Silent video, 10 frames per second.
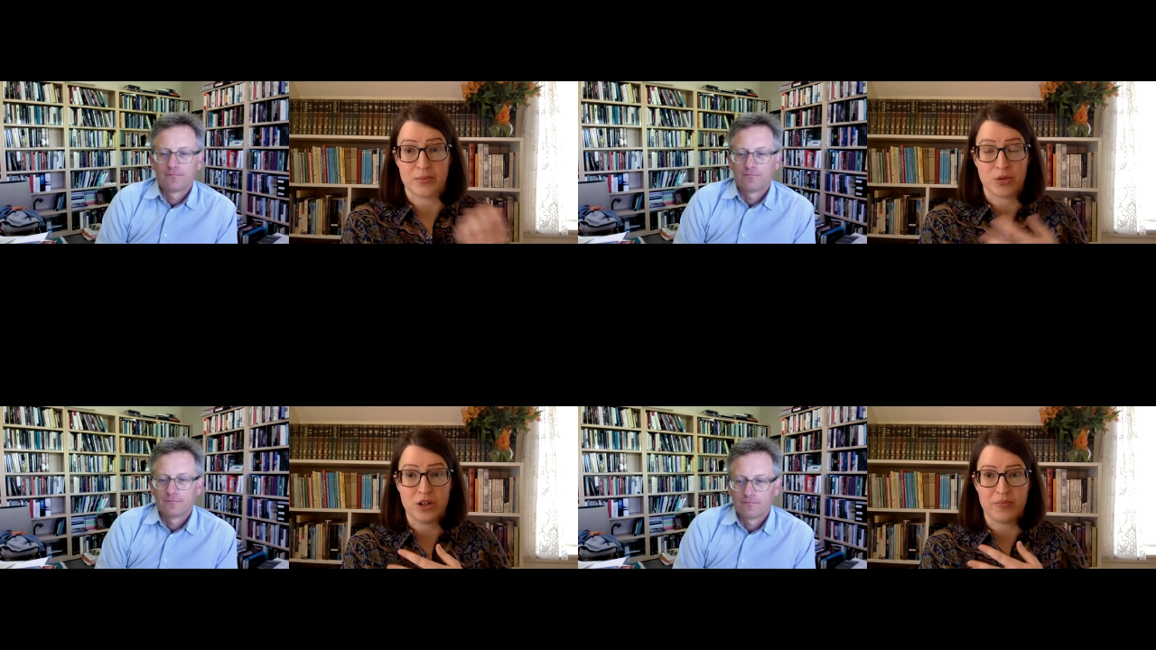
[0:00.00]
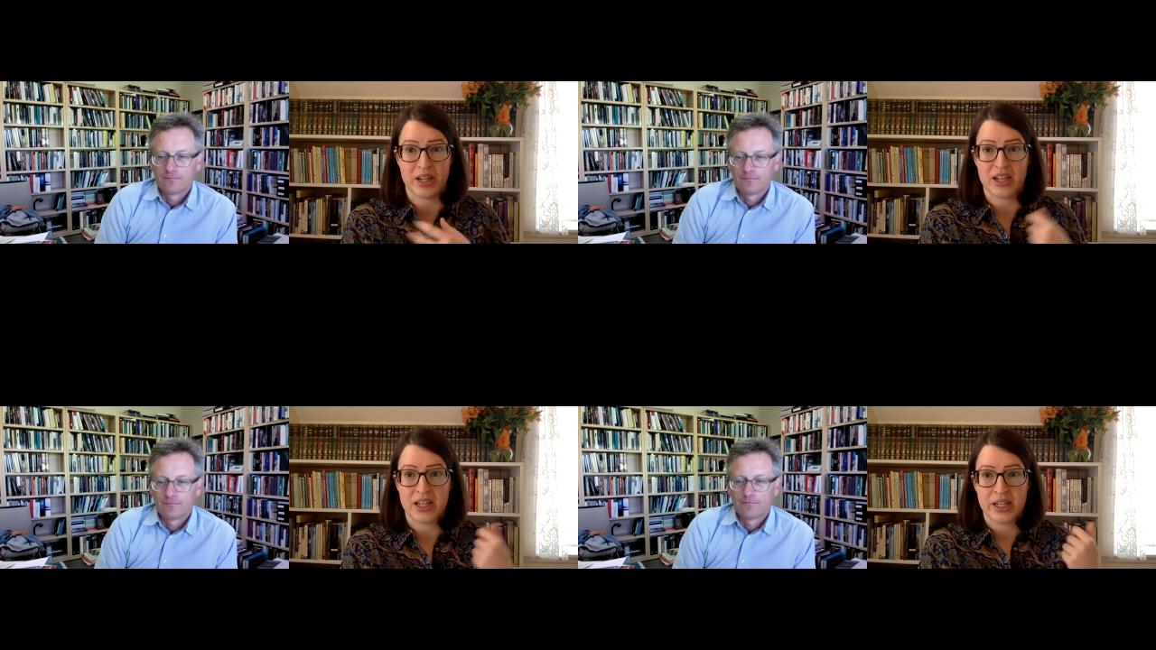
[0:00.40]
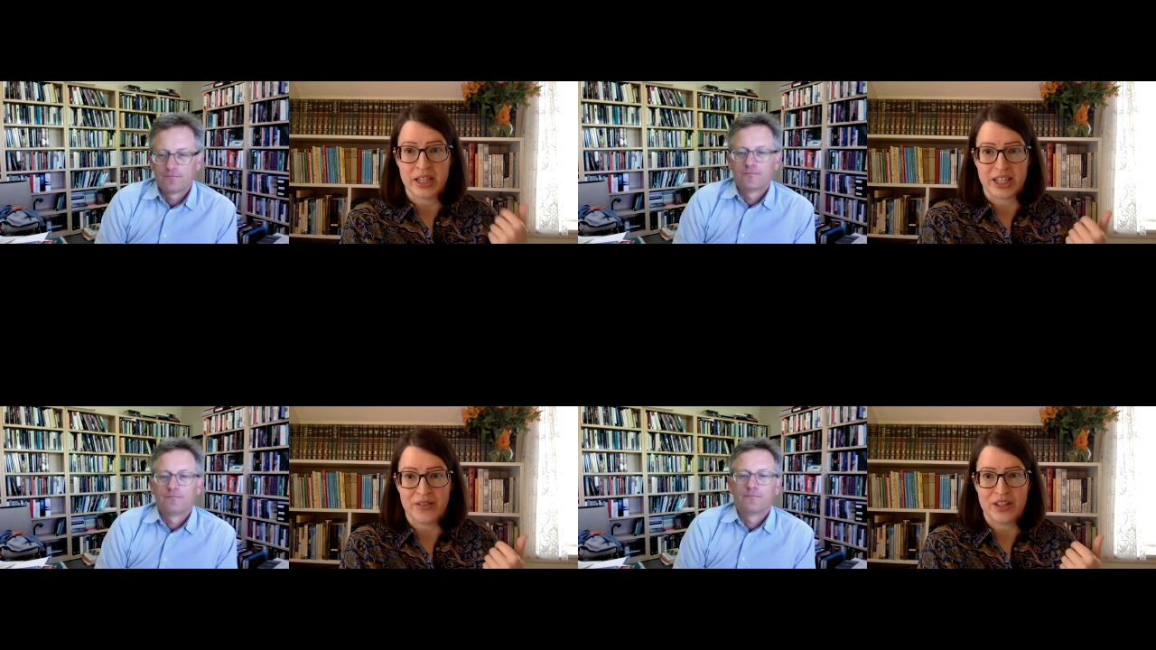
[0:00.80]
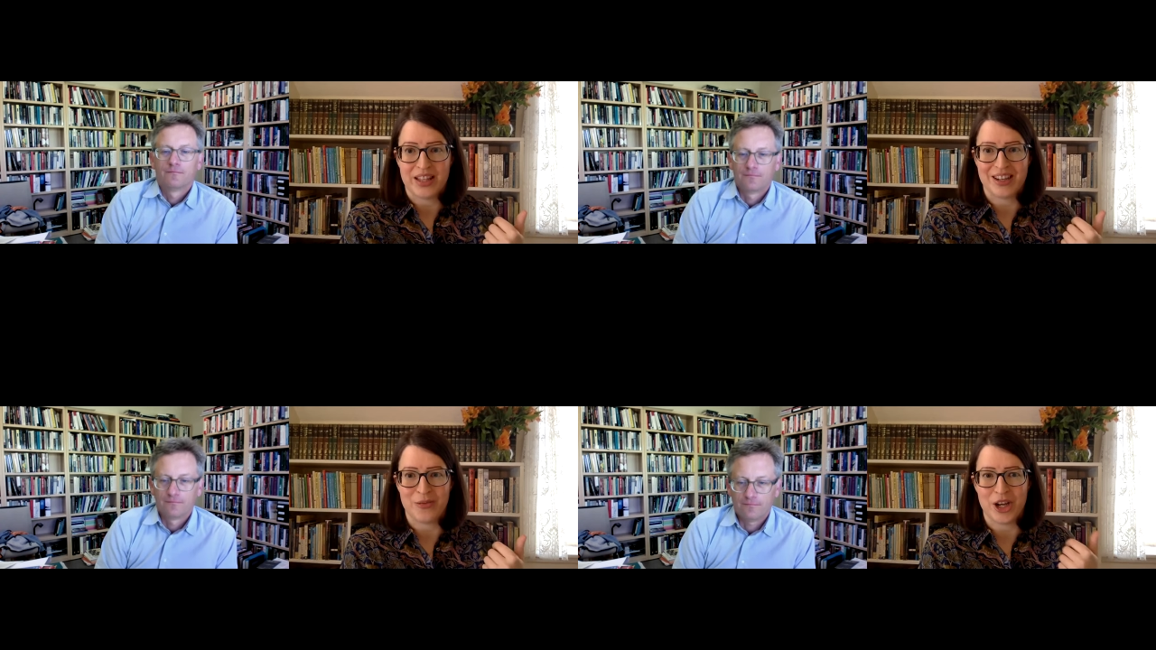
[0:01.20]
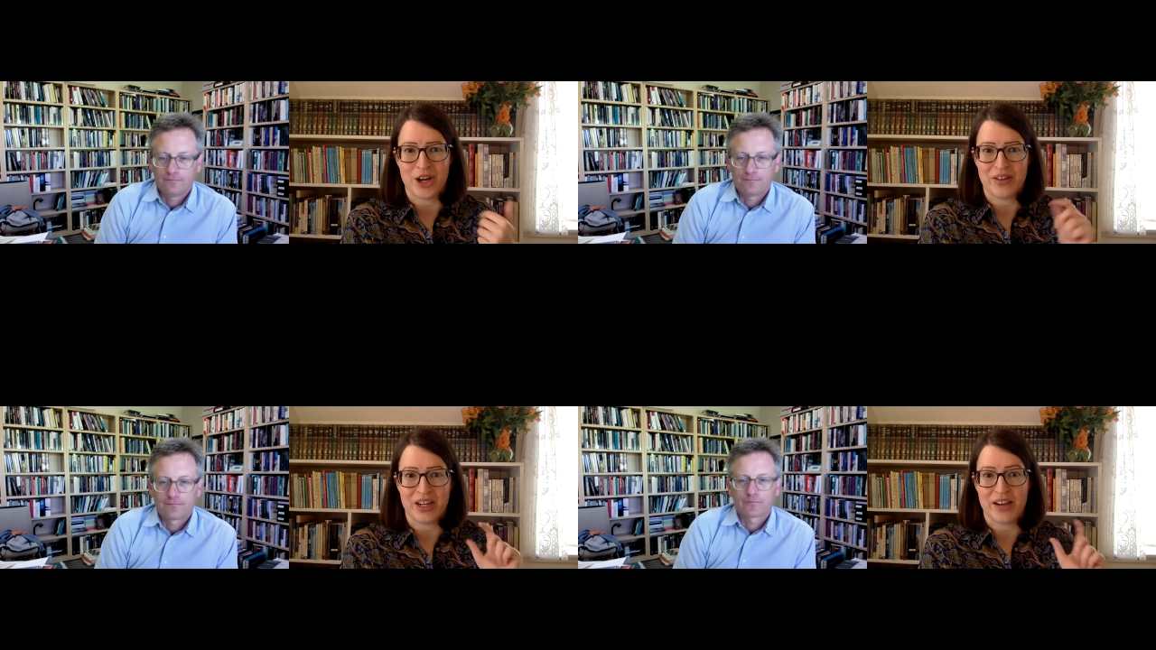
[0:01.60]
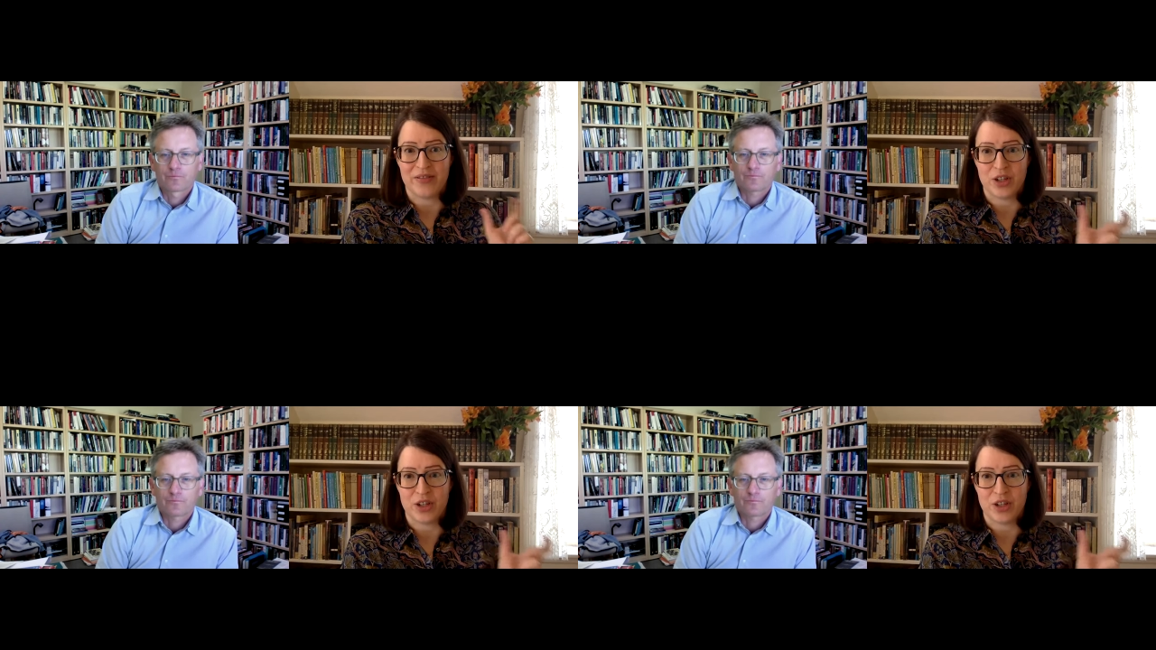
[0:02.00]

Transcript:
Speaker 1: improvement, given that we often have